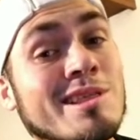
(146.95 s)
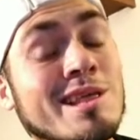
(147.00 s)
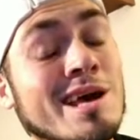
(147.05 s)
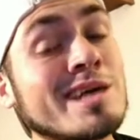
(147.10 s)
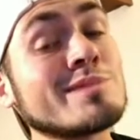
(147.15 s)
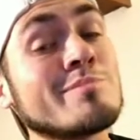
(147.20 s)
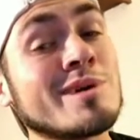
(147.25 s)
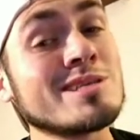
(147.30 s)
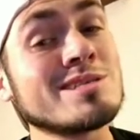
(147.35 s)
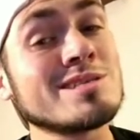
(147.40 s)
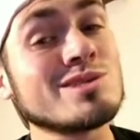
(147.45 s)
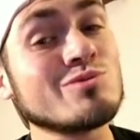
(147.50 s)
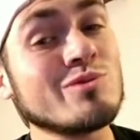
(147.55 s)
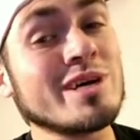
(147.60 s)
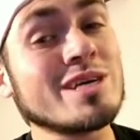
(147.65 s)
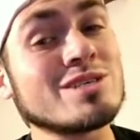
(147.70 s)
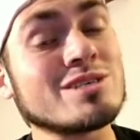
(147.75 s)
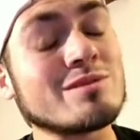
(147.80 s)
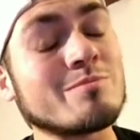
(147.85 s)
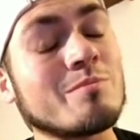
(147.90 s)
the
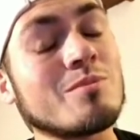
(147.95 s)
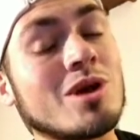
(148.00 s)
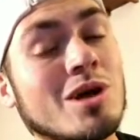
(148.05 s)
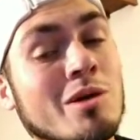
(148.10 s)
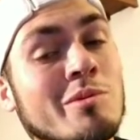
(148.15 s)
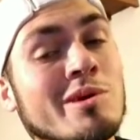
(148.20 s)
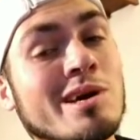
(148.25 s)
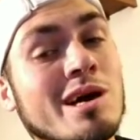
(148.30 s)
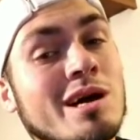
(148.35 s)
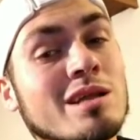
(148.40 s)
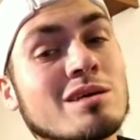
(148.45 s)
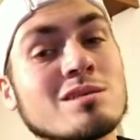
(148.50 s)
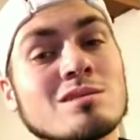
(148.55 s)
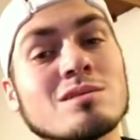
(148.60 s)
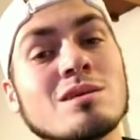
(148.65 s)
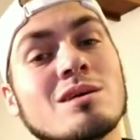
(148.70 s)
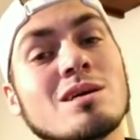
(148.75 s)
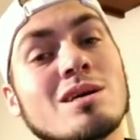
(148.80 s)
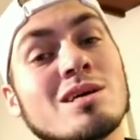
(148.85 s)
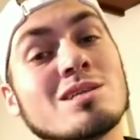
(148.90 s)
situation. I'll be honest.
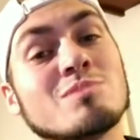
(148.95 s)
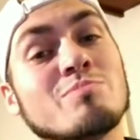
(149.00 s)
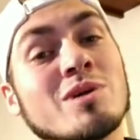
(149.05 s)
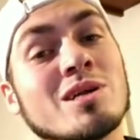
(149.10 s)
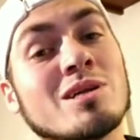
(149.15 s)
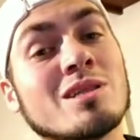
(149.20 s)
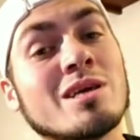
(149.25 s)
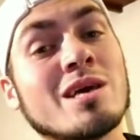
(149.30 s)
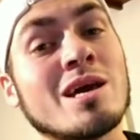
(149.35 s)
It's been in the